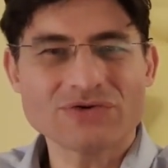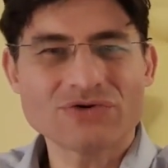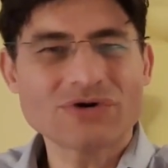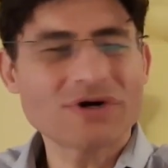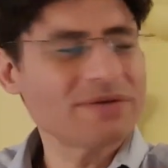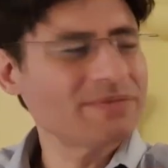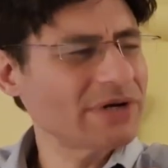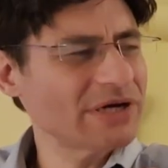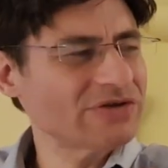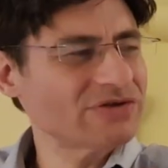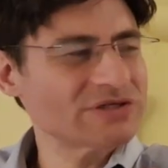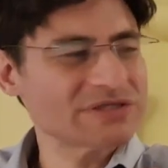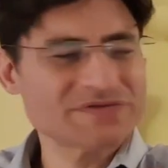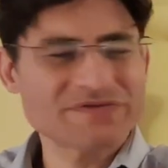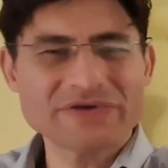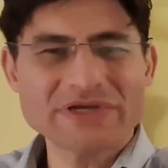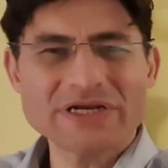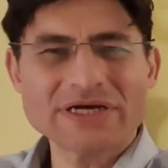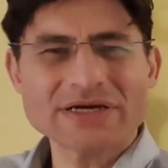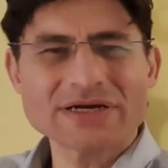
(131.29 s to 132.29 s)
or I might just
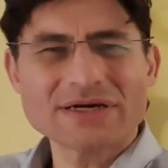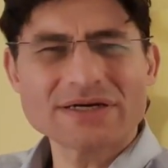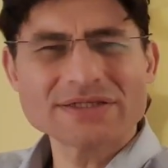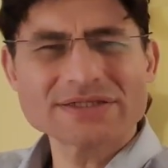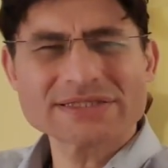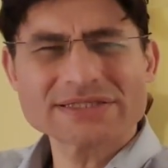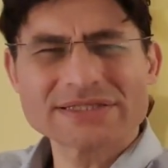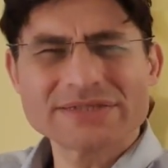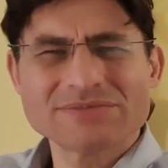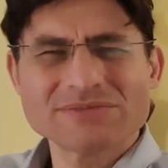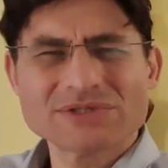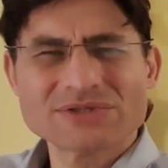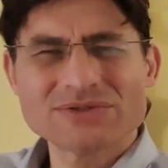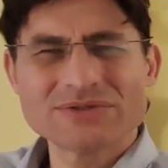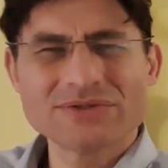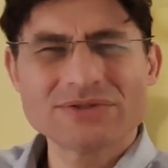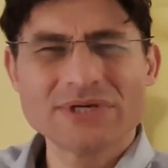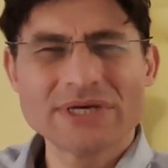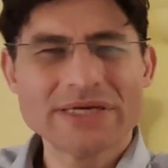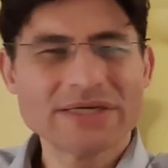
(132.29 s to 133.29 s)
feel I can't seem
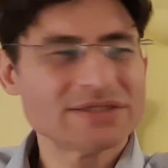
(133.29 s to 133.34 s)
to